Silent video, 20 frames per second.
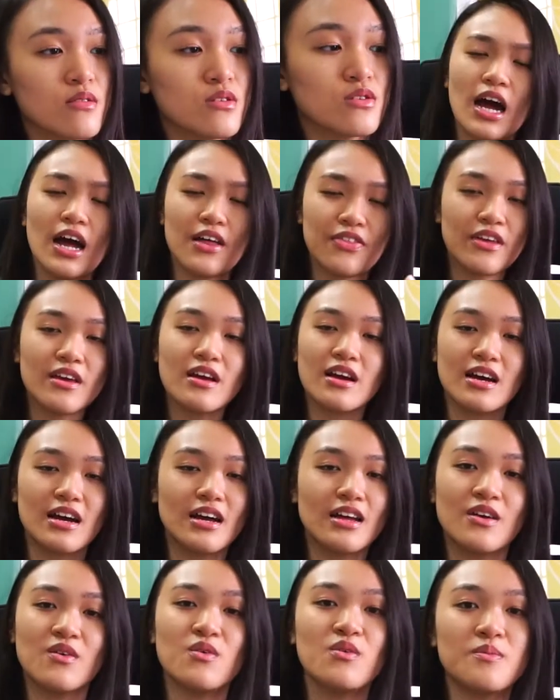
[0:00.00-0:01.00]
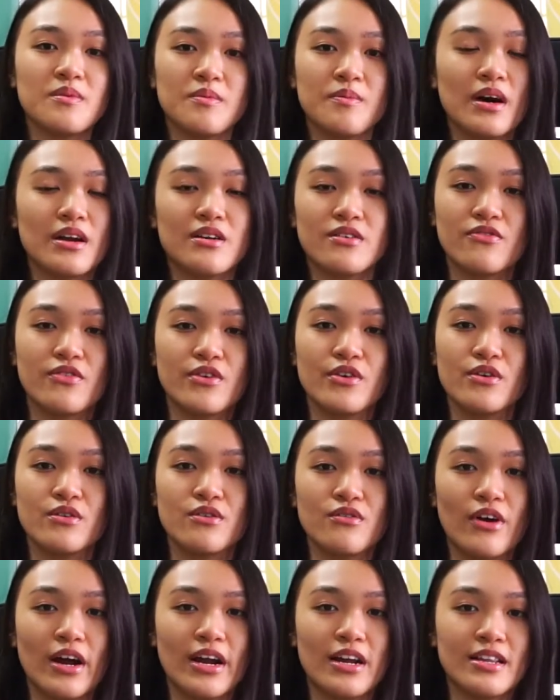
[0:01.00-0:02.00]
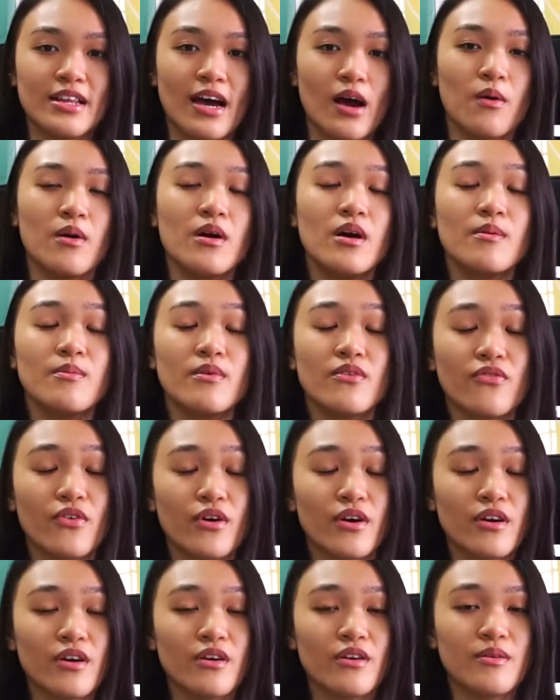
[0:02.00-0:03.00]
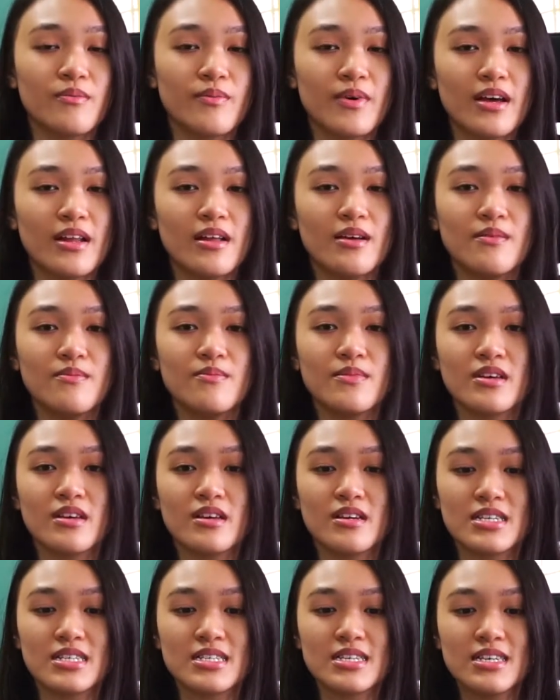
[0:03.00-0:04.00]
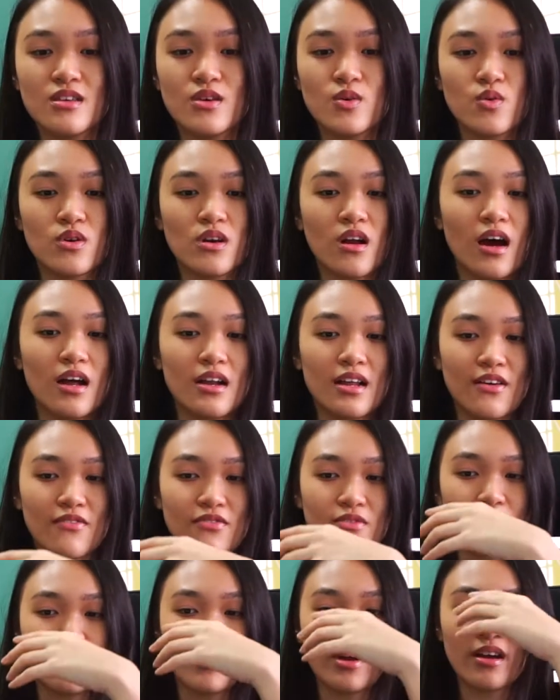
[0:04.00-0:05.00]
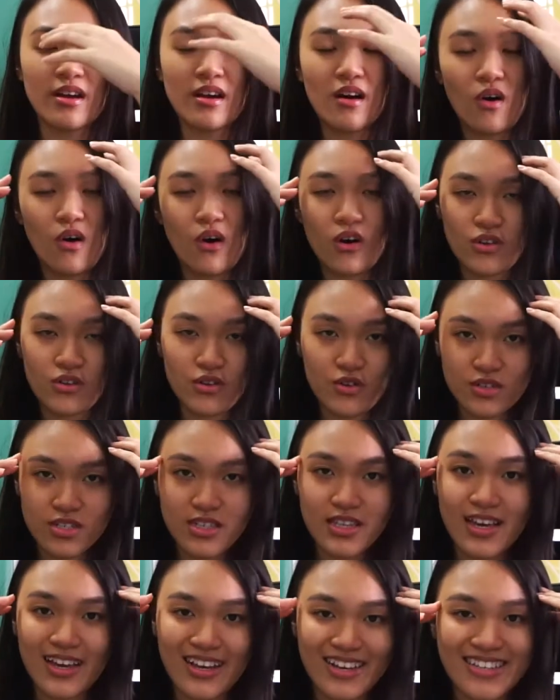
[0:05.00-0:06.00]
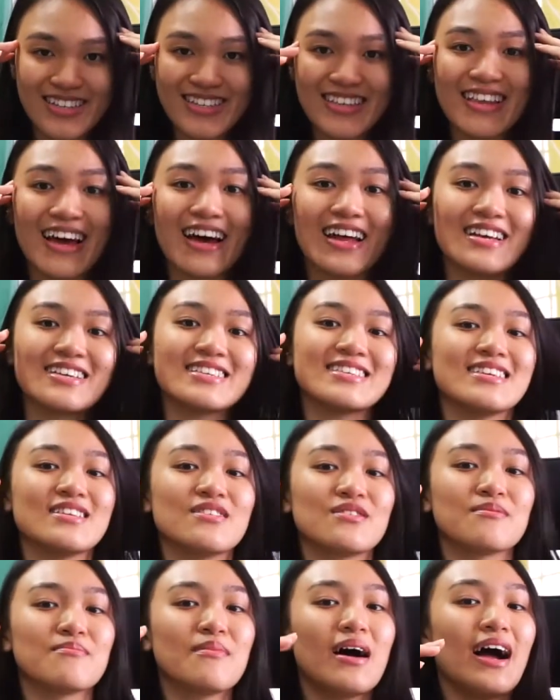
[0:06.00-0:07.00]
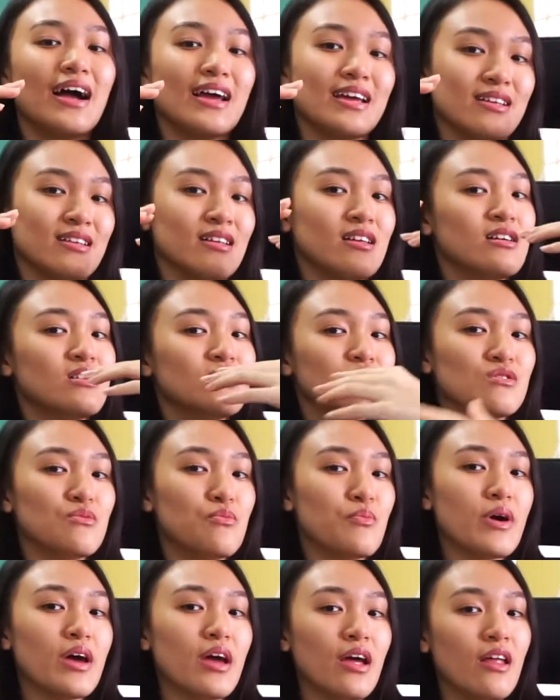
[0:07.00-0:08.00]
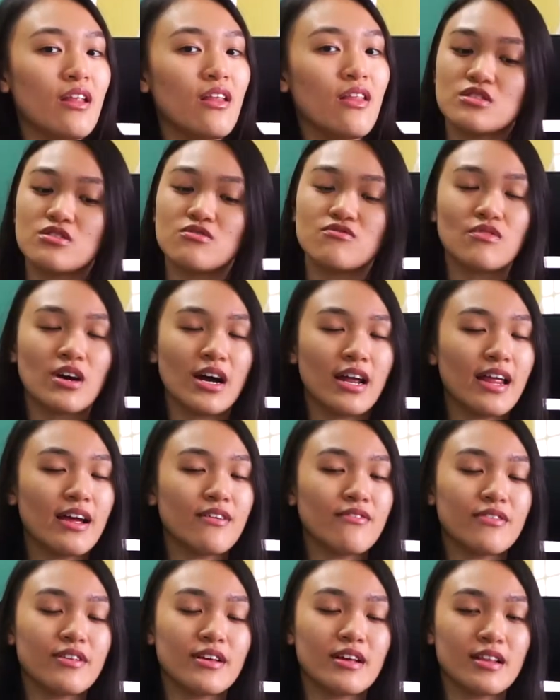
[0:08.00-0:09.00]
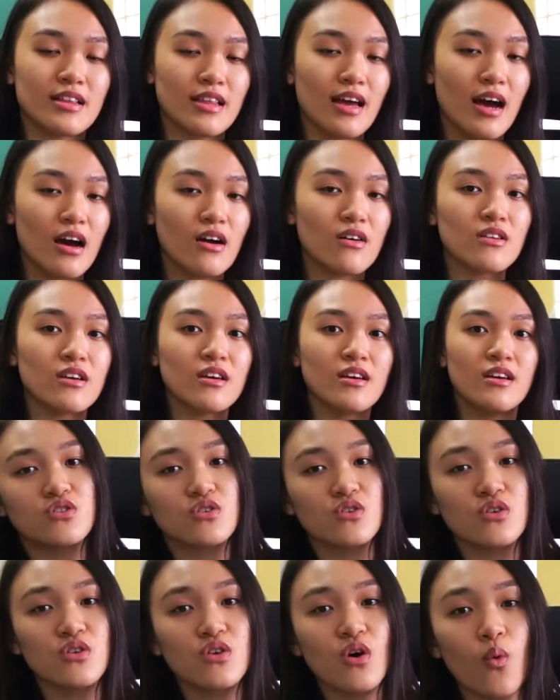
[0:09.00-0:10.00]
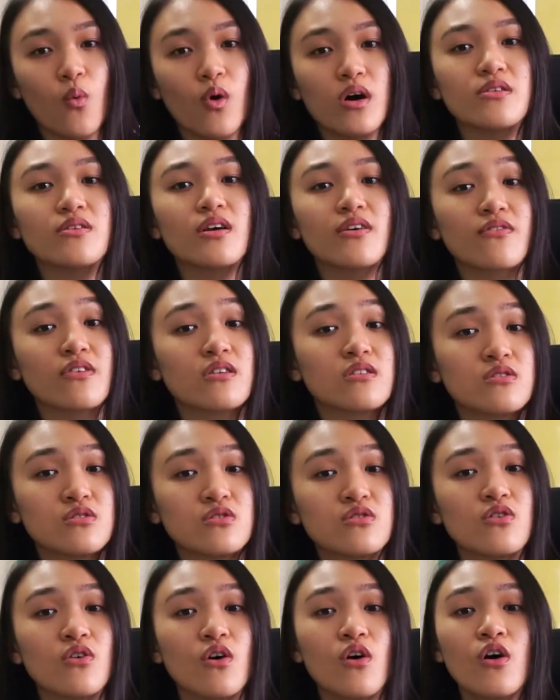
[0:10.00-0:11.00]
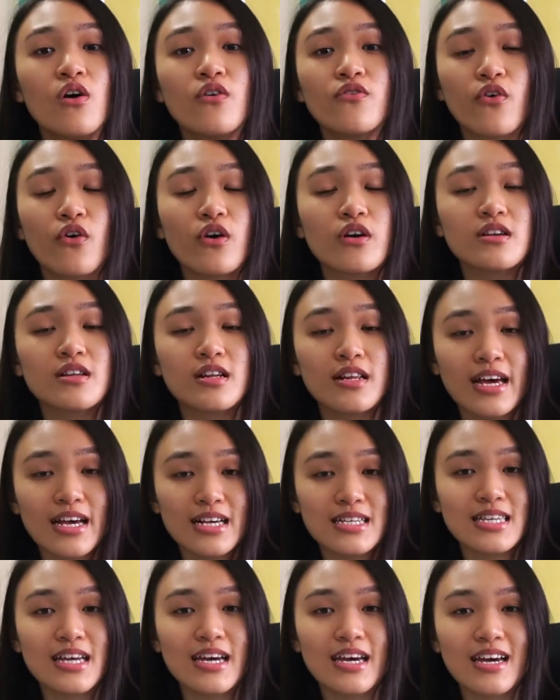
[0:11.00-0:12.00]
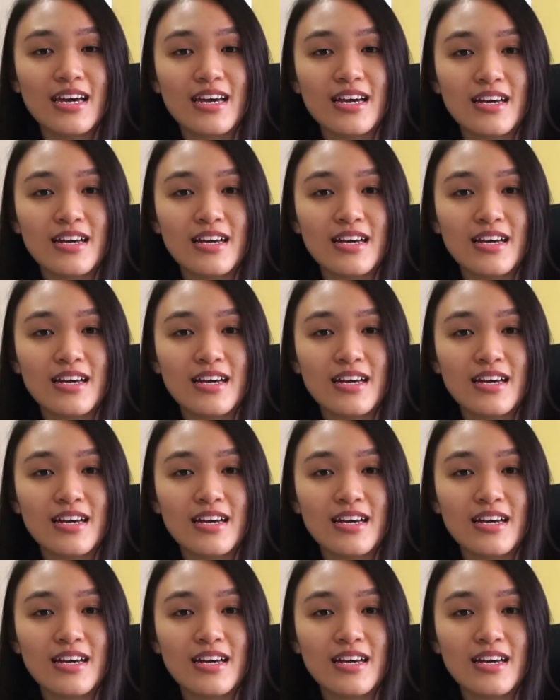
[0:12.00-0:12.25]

I think it would be better for you to write it down before you go to bed, because you will not have to bring all those things that is in your mind to bed. Just write everything down so you know what you have got to do for the next day.